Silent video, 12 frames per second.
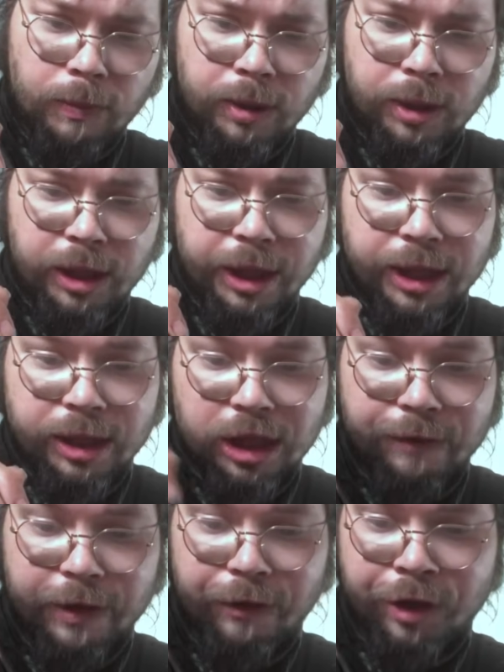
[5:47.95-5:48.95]
And I can't
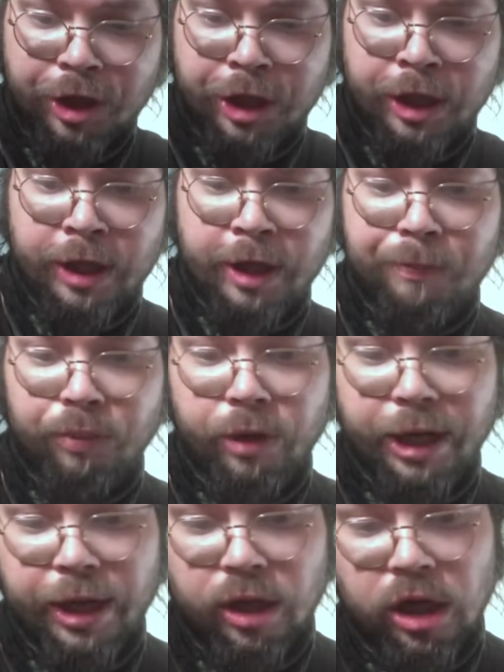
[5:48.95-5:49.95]
tell that's cheese
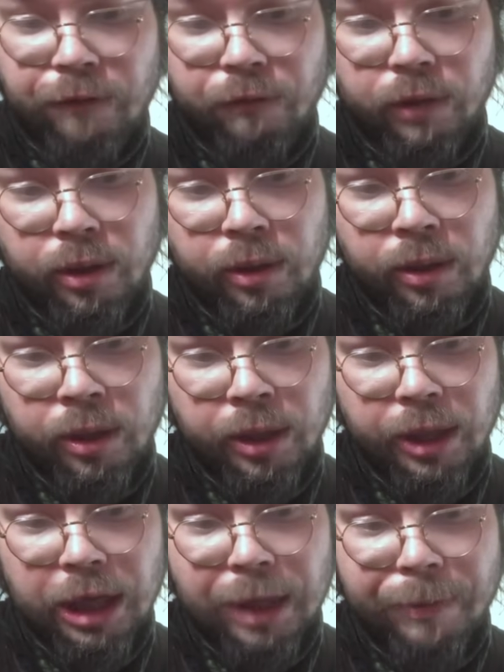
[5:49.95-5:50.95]
breaking off the...
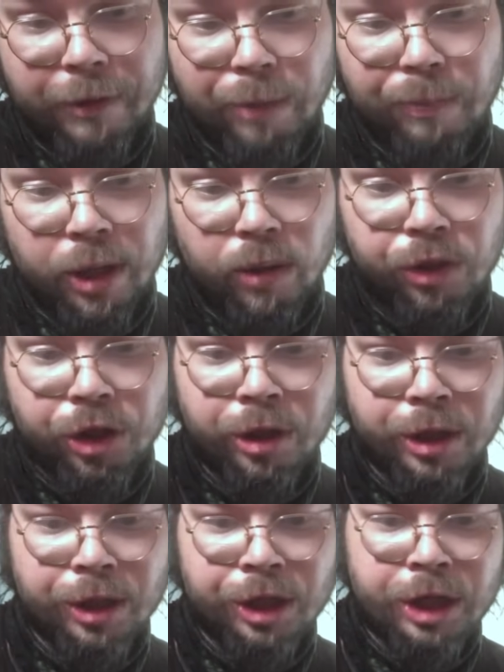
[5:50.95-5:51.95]
Yeah, that's a big old
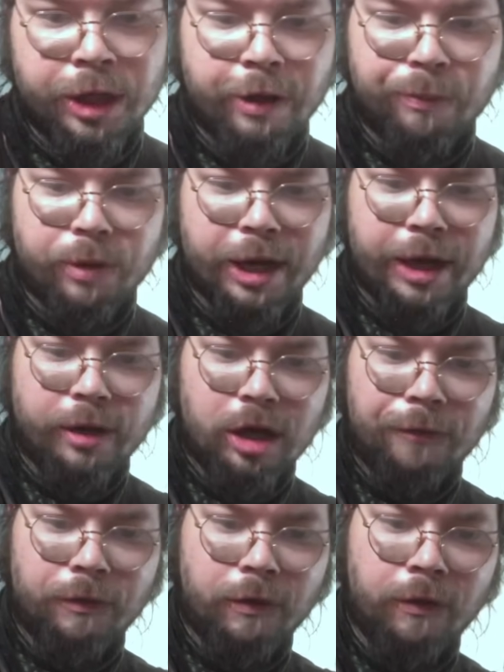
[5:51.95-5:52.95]
chunk of cheese breaking
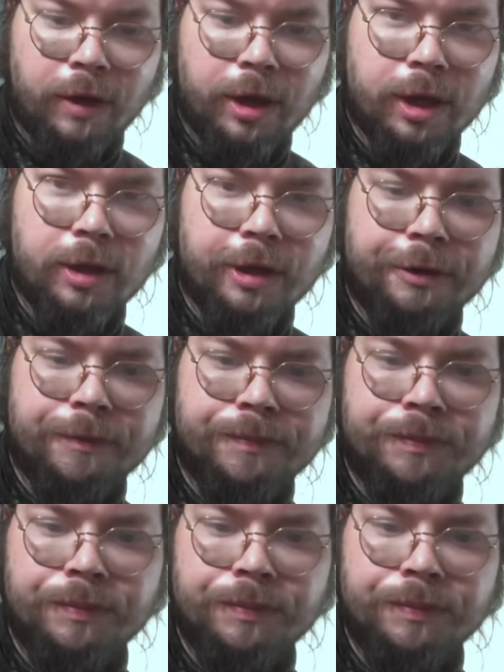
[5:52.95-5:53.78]
off the steak there.